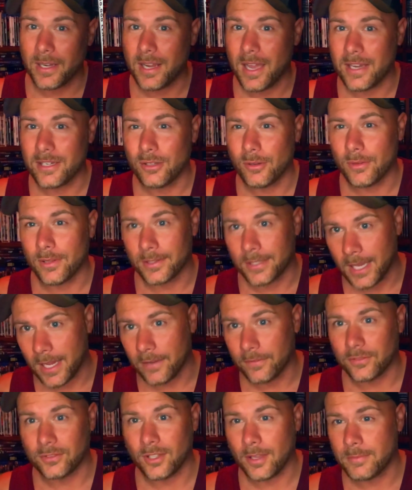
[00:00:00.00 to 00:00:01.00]
I know the kind
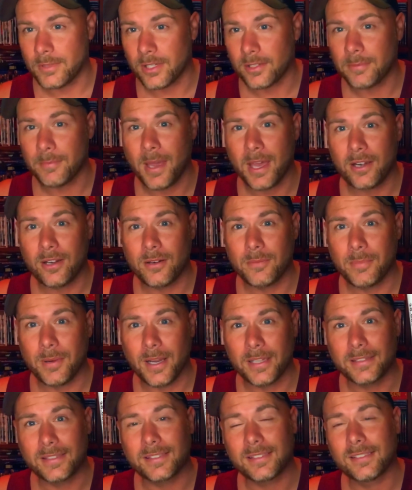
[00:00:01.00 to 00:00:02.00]
of subject matter,
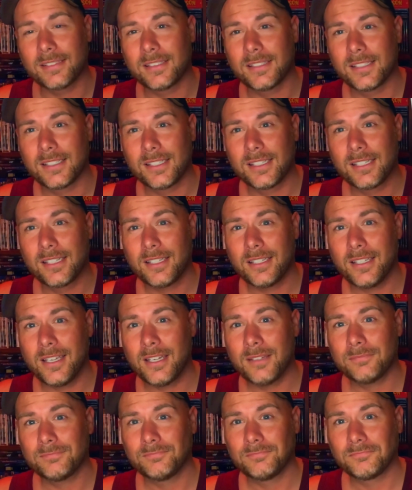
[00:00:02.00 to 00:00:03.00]
but
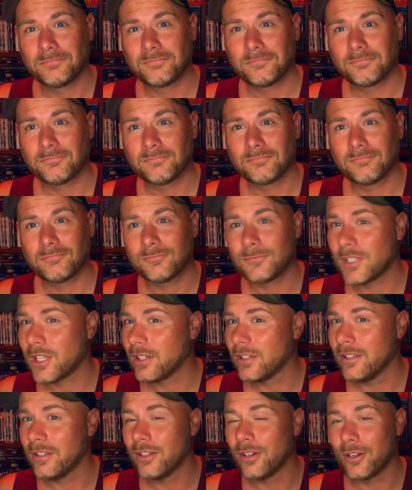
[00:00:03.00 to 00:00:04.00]
yeah,
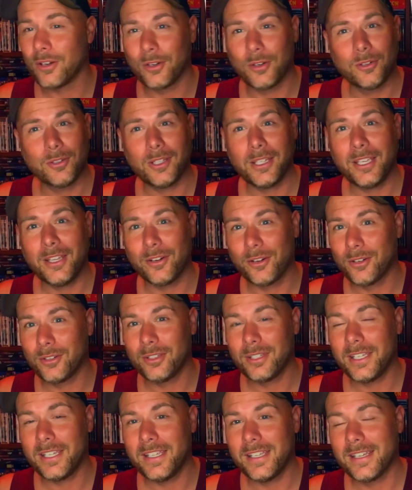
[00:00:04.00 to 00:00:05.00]
an early,
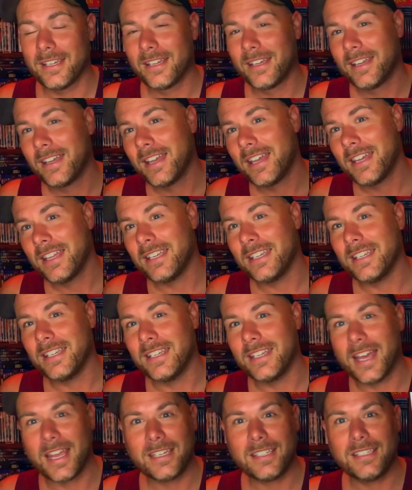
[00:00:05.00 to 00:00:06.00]
early
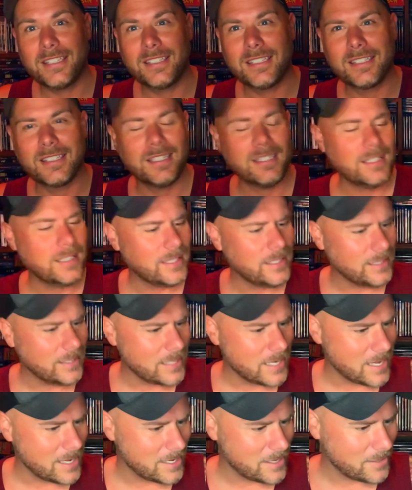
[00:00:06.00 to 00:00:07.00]

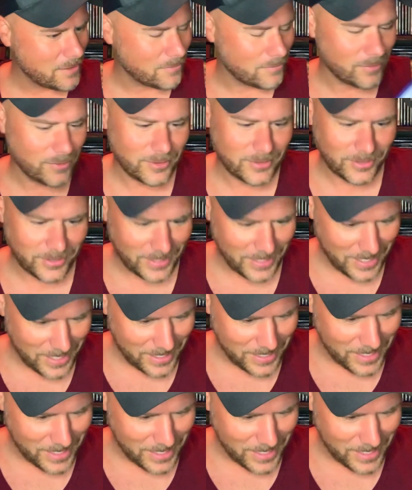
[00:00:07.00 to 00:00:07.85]
19, what was it again?